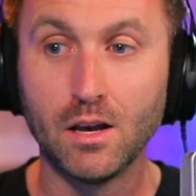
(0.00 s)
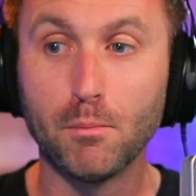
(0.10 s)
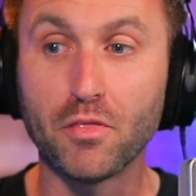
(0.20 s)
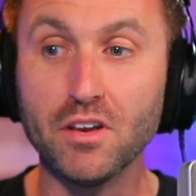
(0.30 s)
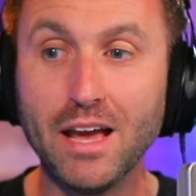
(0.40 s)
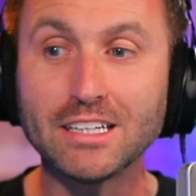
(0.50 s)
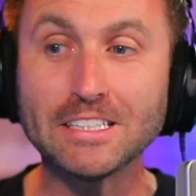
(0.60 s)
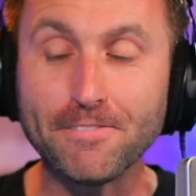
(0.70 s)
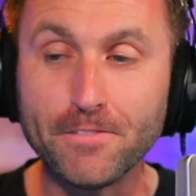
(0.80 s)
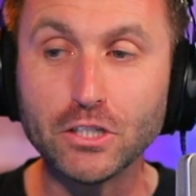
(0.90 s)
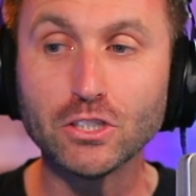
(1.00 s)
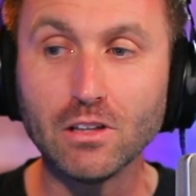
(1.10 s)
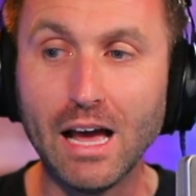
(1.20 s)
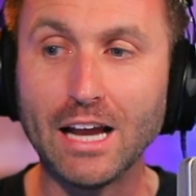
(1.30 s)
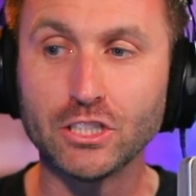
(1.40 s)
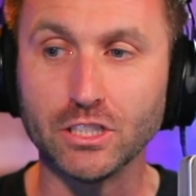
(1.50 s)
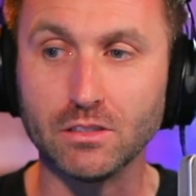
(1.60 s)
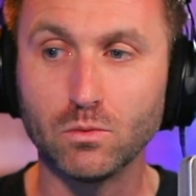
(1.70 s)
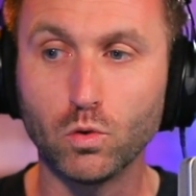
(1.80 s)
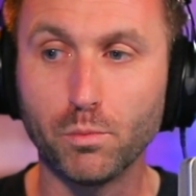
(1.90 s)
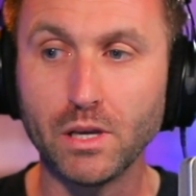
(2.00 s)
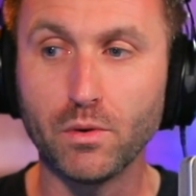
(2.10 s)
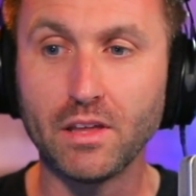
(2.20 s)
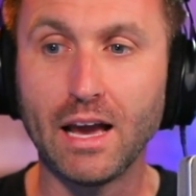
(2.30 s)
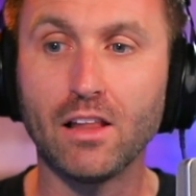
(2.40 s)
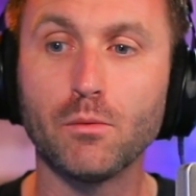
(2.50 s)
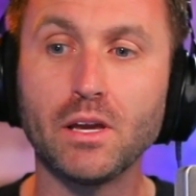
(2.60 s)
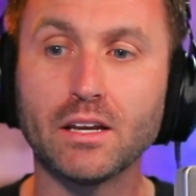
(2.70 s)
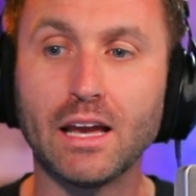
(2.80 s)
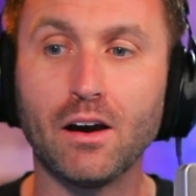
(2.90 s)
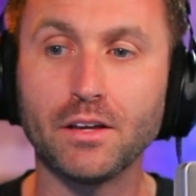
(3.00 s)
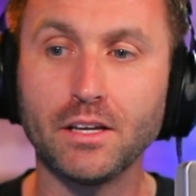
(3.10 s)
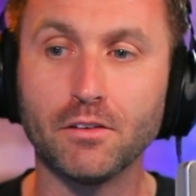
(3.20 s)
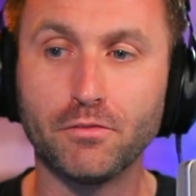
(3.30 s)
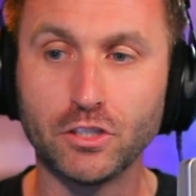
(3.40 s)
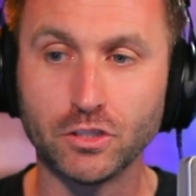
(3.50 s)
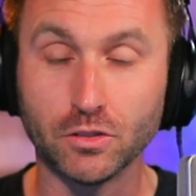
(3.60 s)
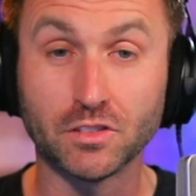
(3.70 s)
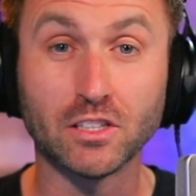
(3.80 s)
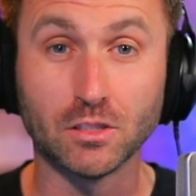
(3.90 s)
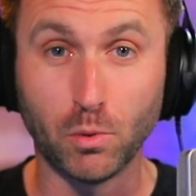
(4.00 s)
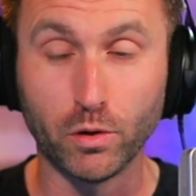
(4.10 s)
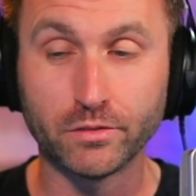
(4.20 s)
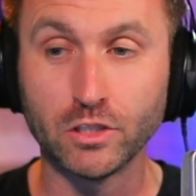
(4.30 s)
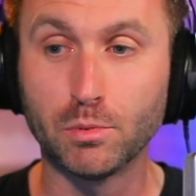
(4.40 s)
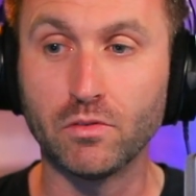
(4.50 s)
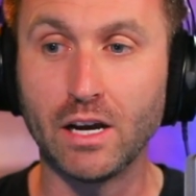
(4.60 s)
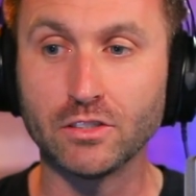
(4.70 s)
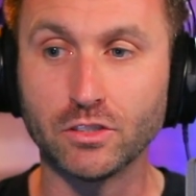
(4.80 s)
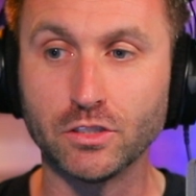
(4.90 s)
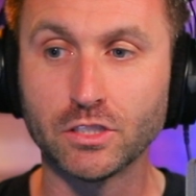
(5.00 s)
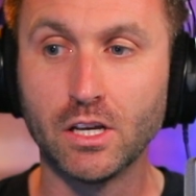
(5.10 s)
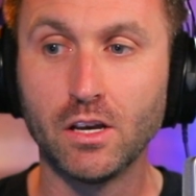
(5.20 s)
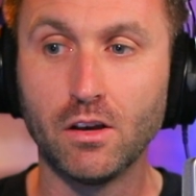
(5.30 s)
but the next official action will be when the Alameda County officials, that's the Board of Supervisors,